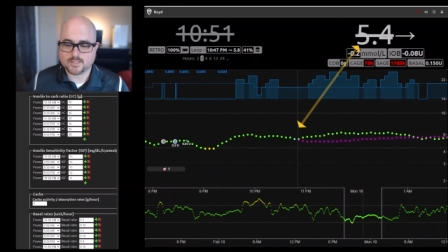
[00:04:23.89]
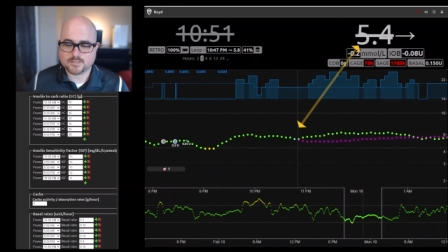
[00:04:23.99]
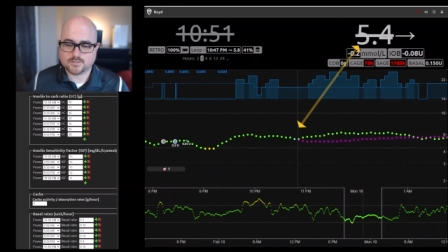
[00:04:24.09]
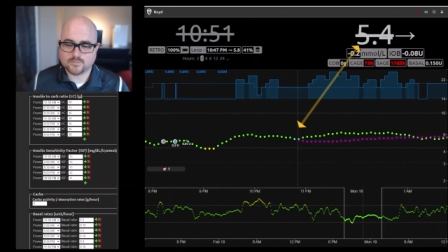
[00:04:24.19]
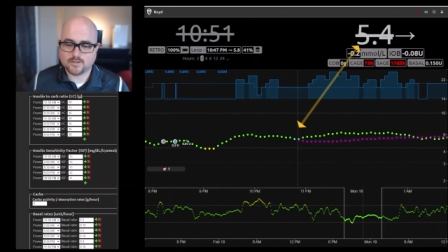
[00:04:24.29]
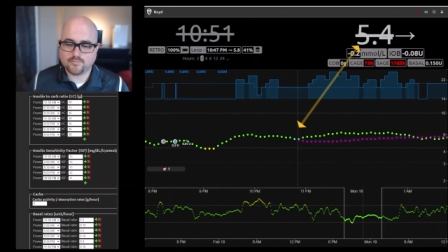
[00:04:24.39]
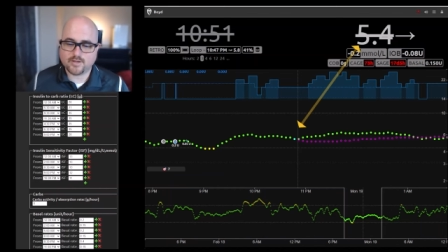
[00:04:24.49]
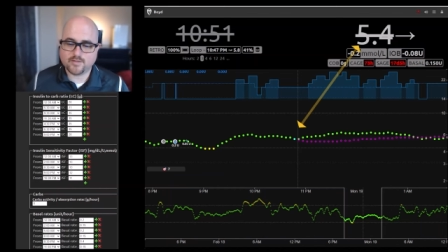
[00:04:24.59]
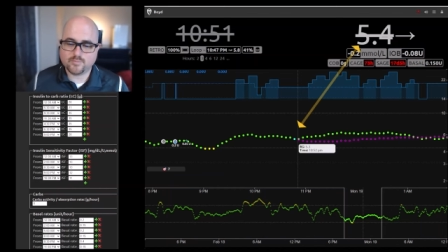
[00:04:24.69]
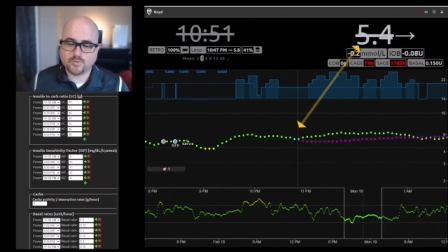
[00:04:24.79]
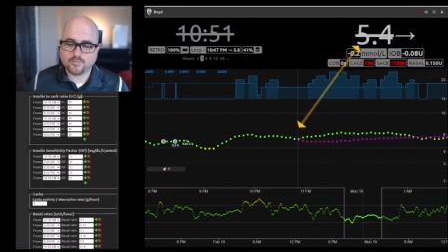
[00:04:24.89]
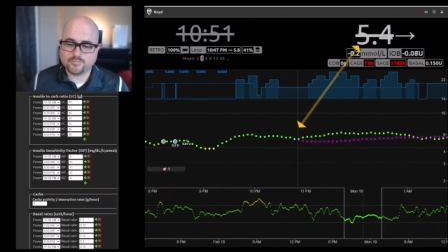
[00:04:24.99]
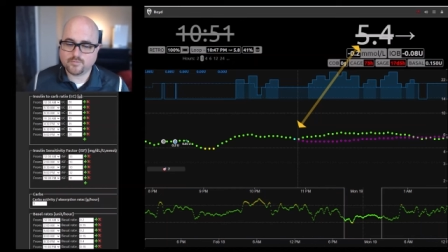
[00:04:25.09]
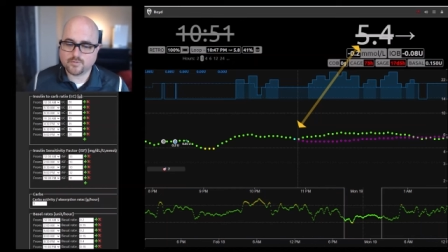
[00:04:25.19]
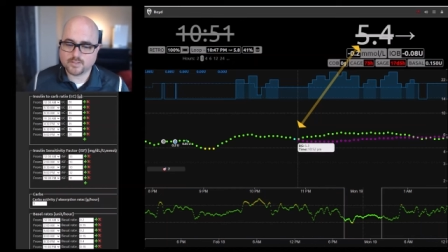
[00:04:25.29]
So we're at
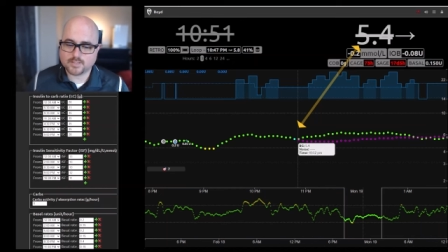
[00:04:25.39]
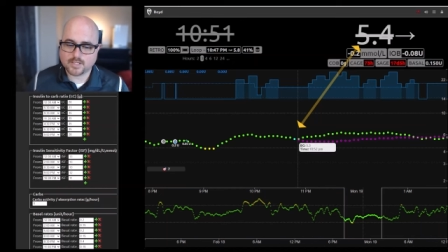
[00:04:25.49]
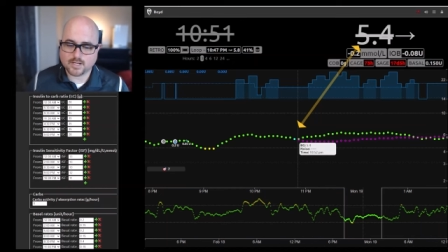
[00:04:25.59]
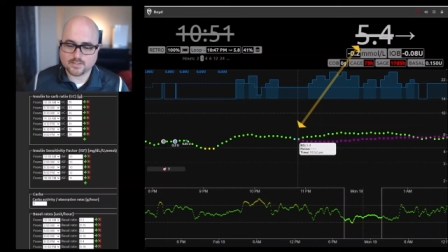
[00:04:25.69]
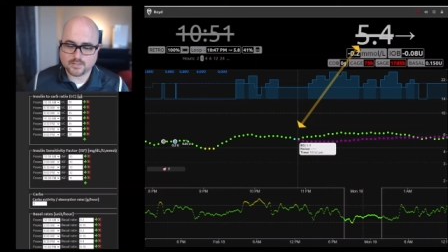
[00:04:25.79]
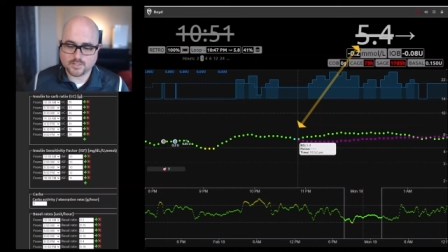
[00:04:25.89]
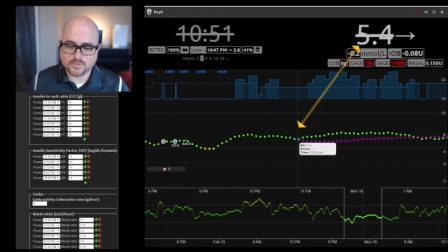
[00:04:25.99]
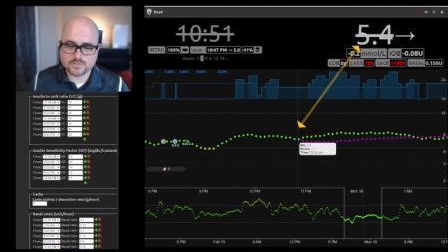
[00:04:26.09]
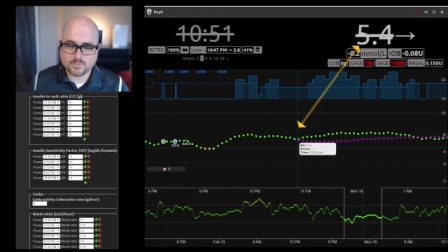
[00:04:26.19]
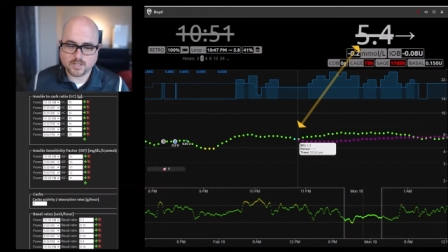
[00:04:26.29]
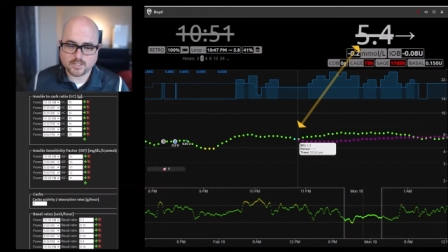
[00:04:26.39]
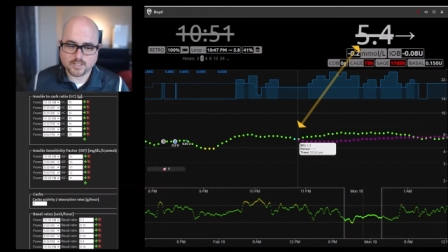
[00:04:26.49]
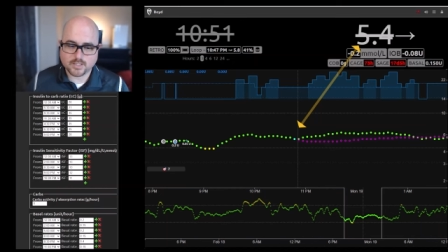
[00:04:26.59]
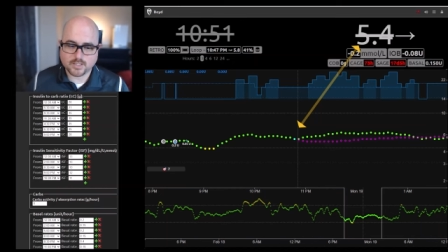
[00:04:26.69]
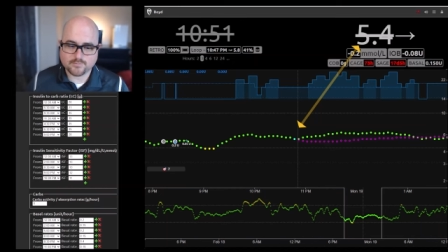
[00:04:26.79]
5.4, kind of the low spot
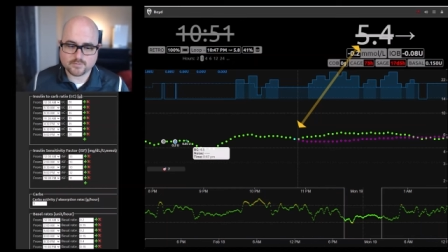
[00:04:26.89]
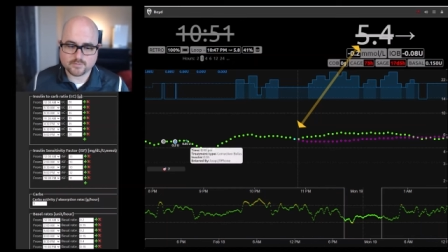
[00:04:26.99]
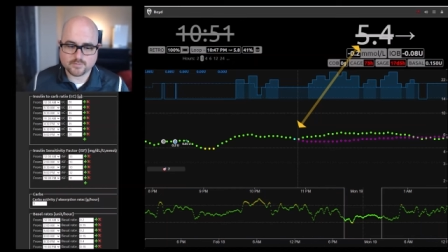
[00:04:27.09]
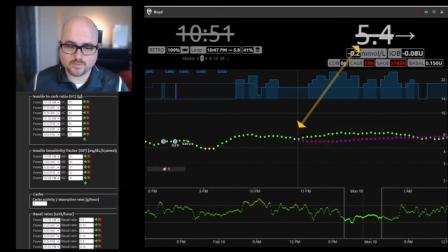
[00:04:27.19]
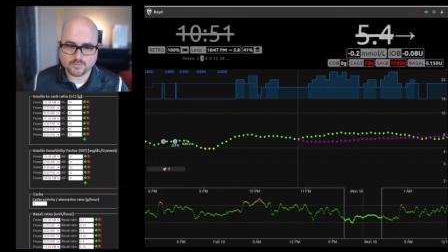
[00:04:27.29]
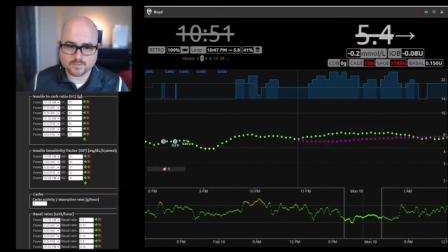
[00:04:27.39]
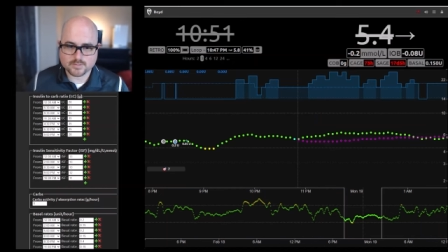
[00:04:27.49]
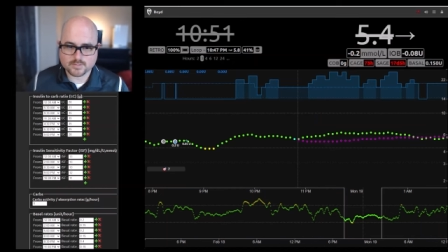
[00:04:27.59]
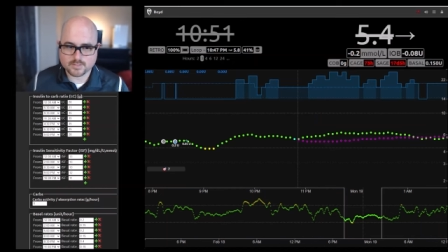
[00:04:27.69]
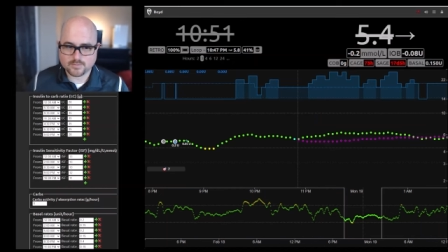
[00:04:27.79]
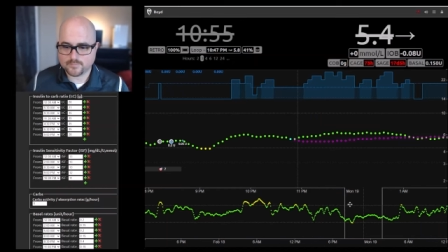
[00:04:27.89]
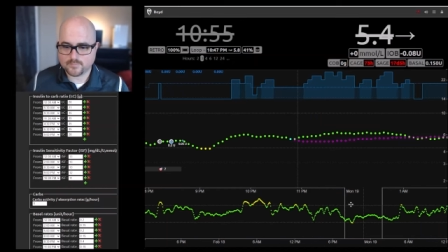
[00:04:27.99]
here after a few hours of sleep.